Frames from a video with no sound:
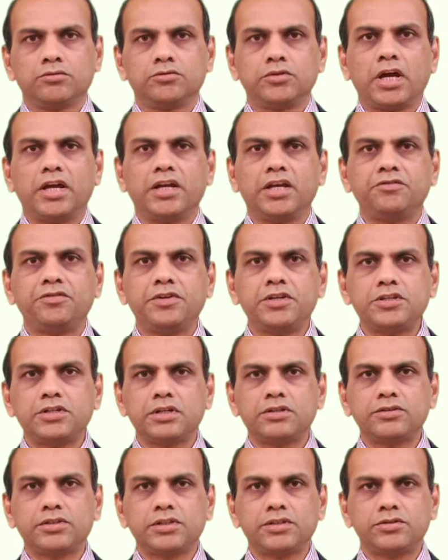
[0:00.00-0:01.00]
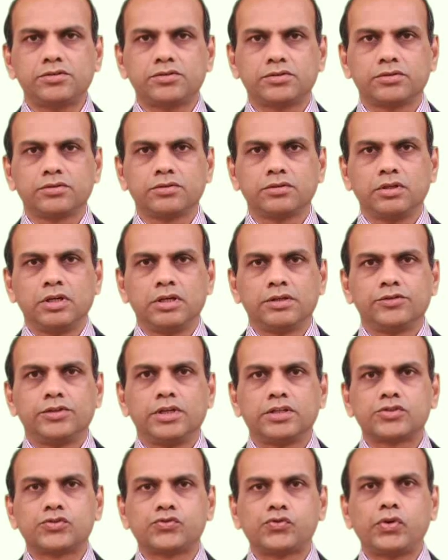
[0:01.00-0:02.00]
the efficiencies,
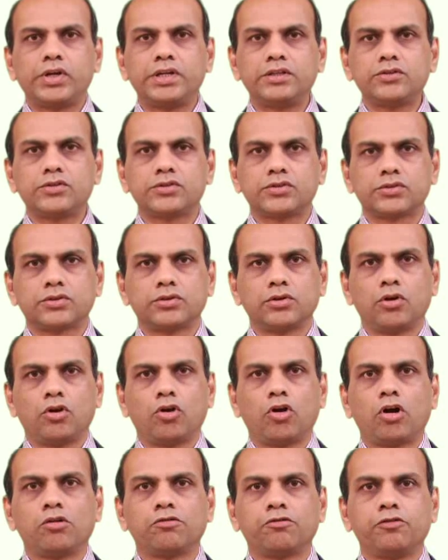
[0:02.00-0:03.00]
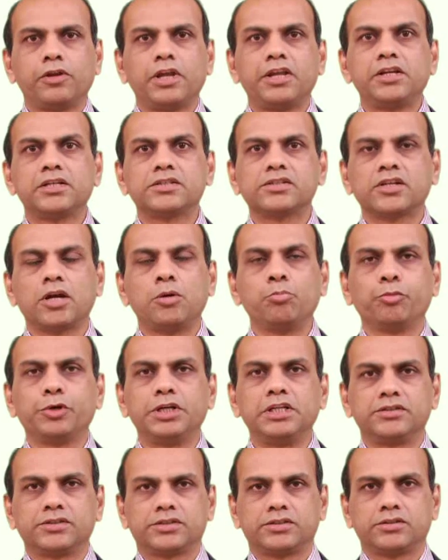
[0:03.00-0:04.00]
the strengths of various
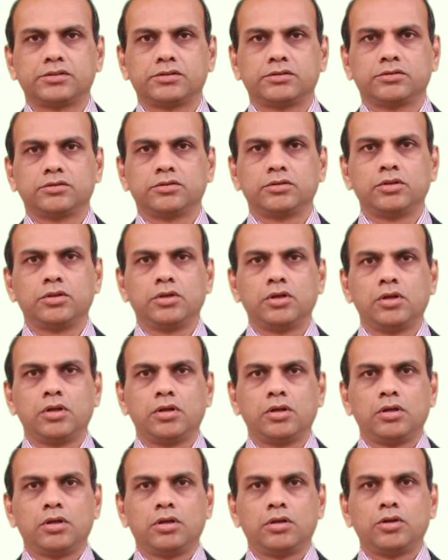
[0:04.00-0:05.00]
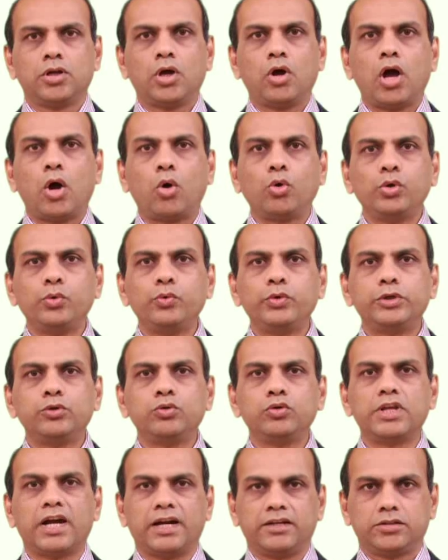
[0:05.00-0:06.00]
companies. Now, how do we
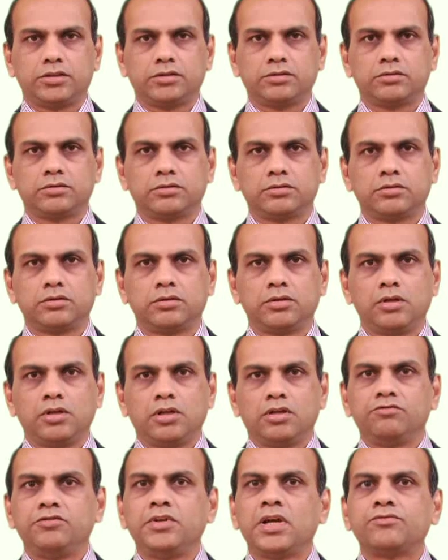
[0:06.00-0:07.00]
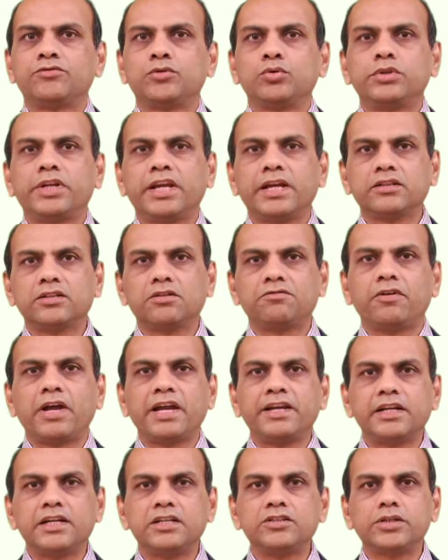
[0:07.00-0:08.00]
do that? We have to take the
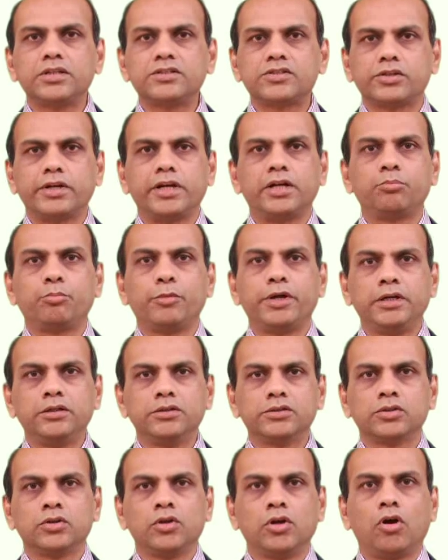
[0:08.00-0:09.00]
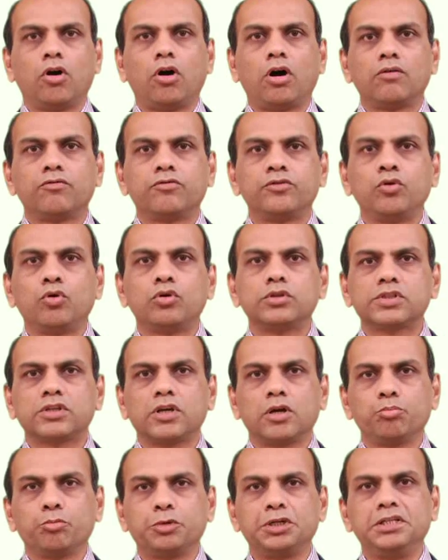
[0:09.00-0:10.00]
financial statements of those
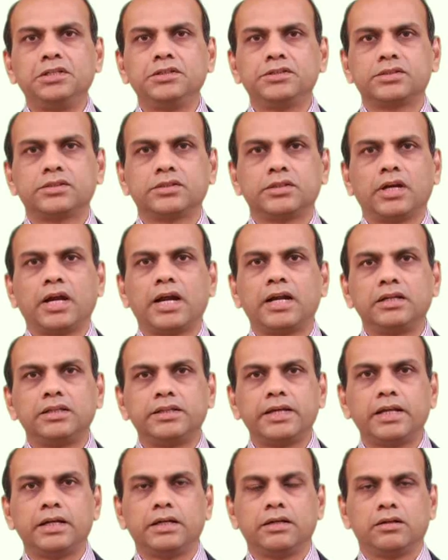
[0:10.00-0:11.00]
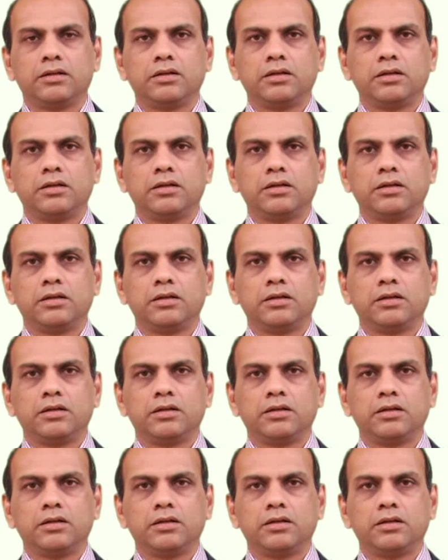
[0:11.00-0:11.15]
companies and then